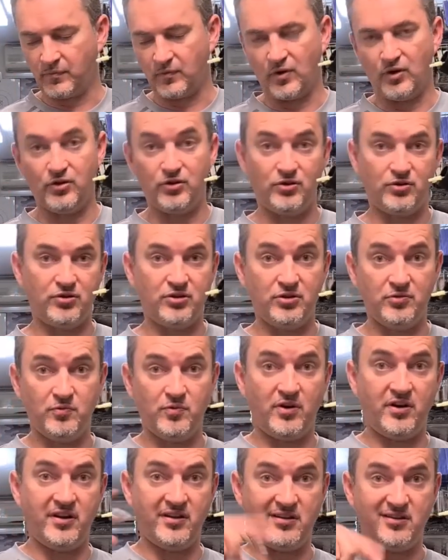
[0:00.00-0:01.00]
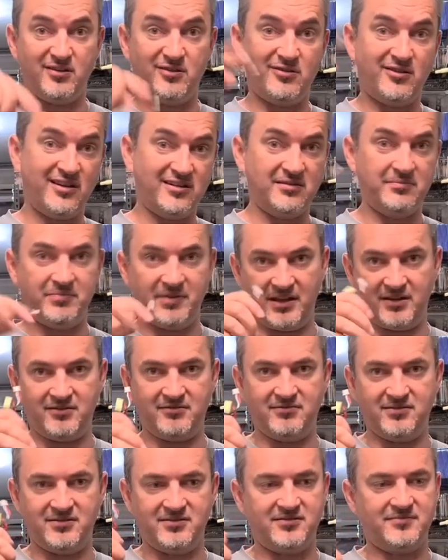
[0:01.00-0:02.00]
or you rewire your other
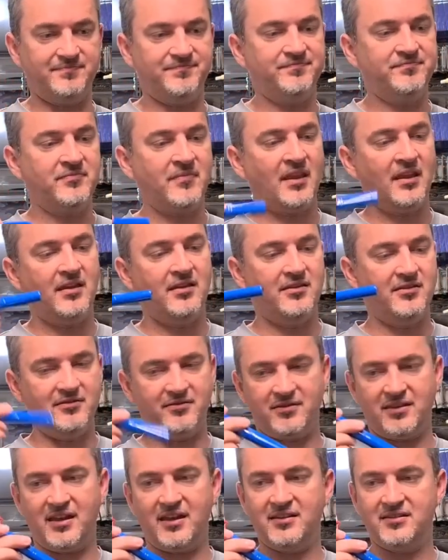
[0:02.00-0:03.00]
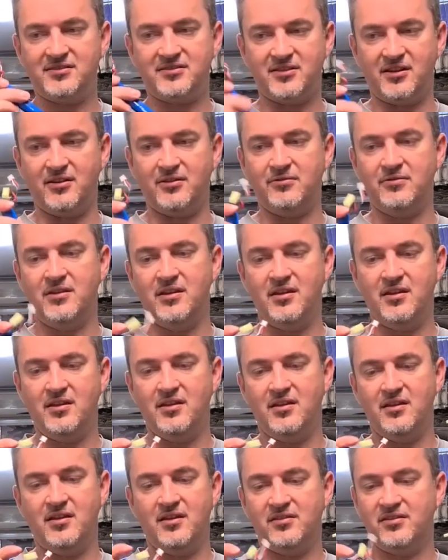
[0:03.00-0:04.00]
batteries. Okay, so
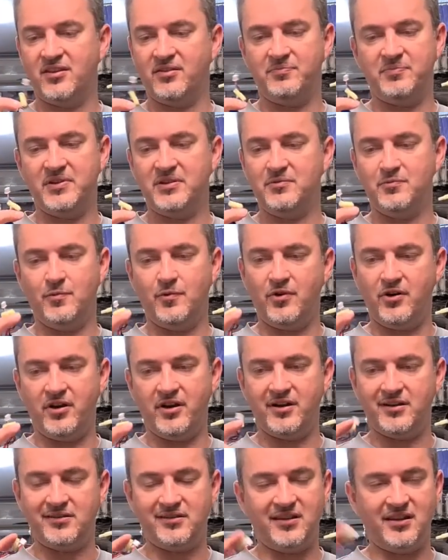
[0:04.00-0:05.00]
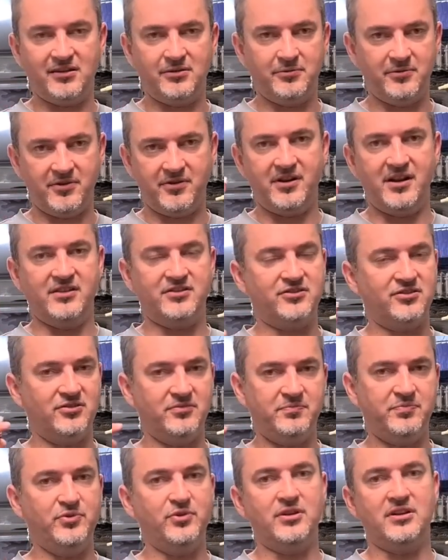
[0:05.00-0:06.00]
they've been wired the other way around. So
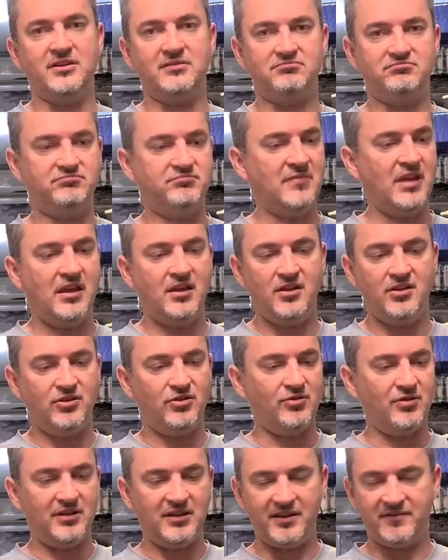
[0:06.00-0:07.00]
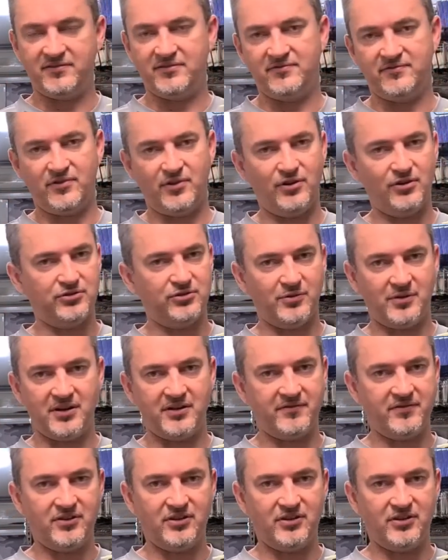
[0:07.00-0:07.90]
you put your 11 volt or whatever